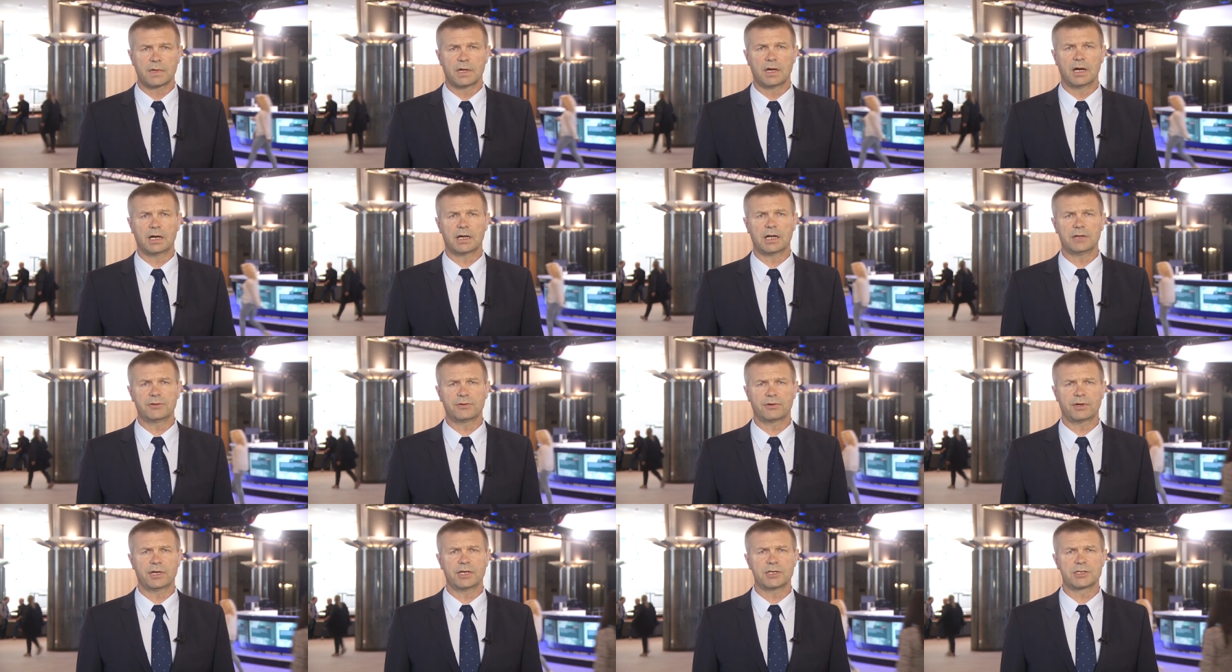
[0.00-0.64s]

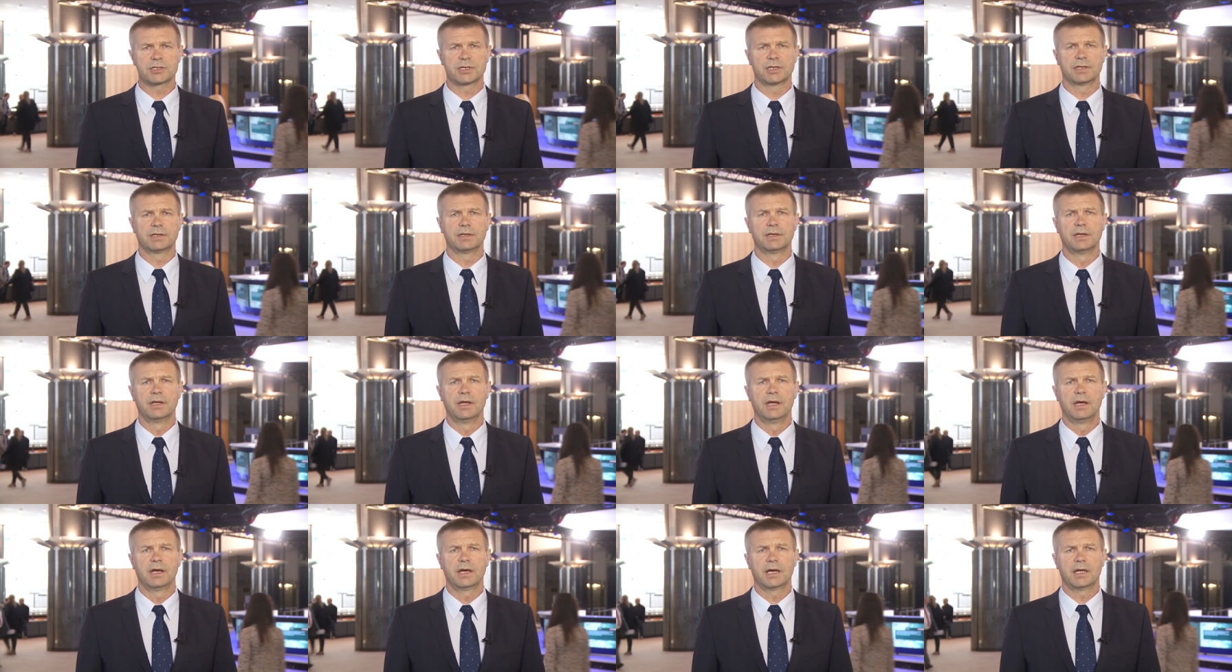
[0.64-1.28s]
Acculturation
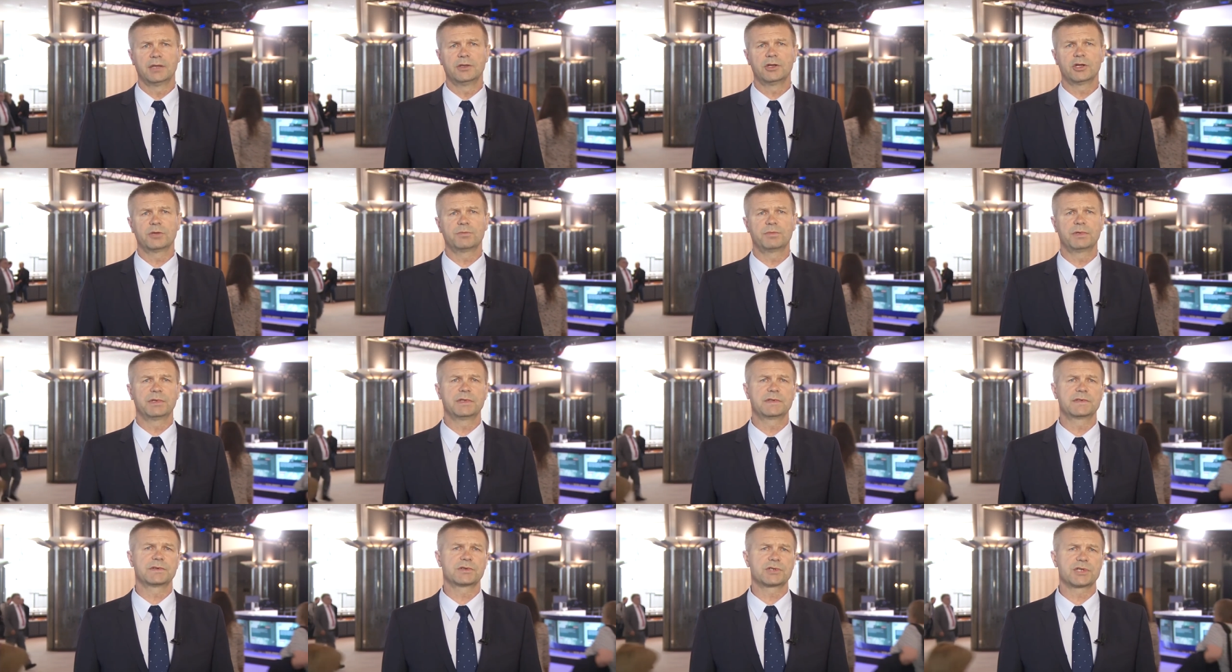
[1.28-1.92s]
cannot
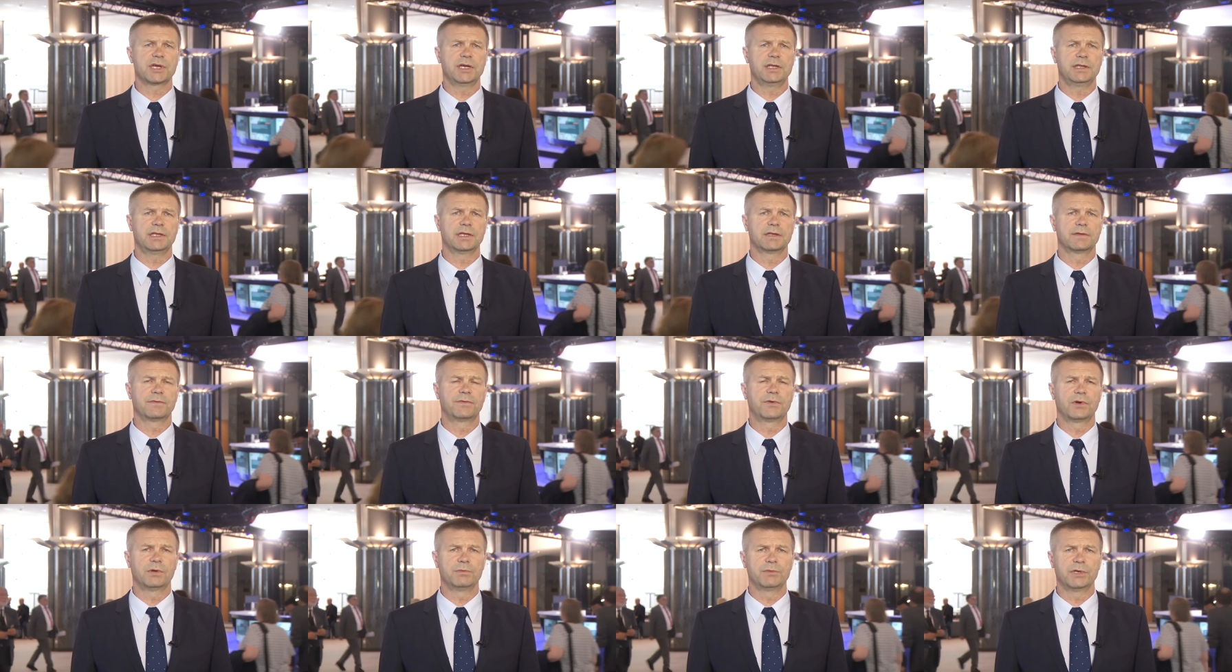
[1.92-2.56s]
be dissociated
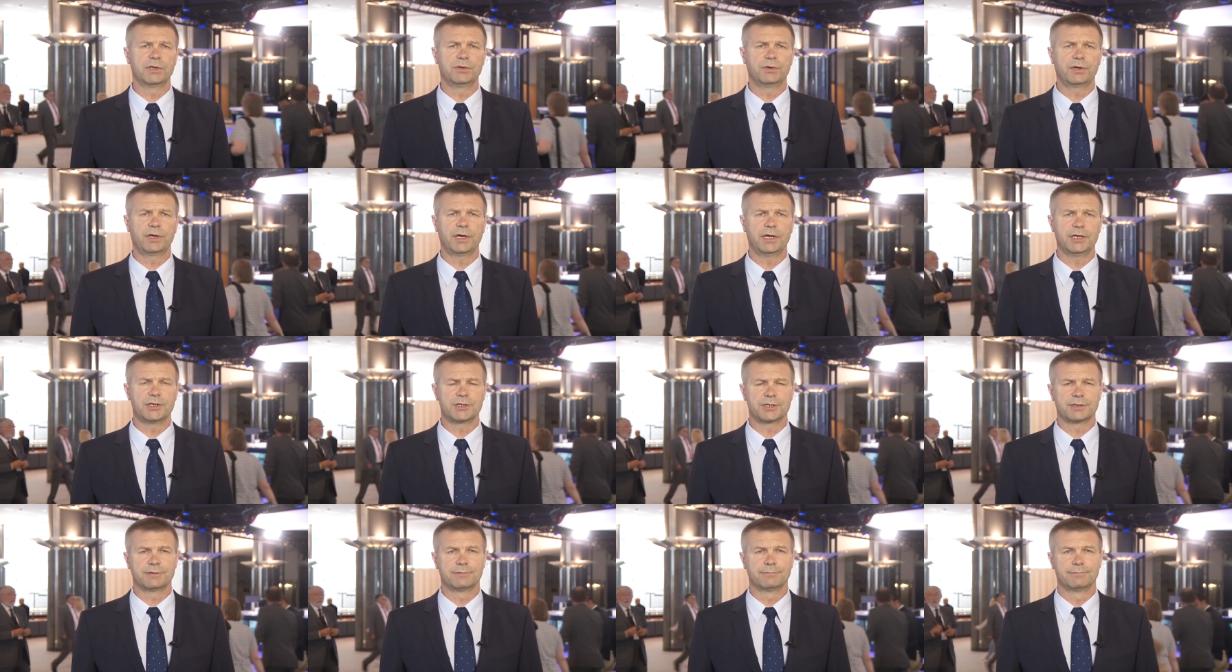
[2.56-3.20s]
from the
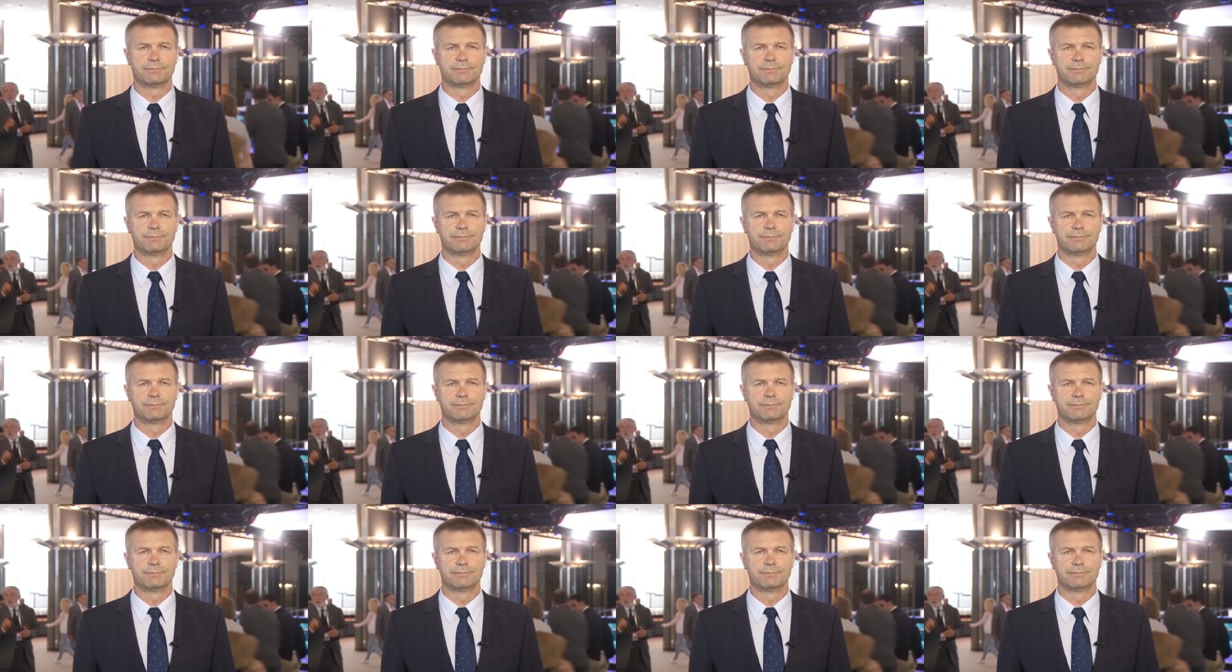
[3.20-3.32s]
education.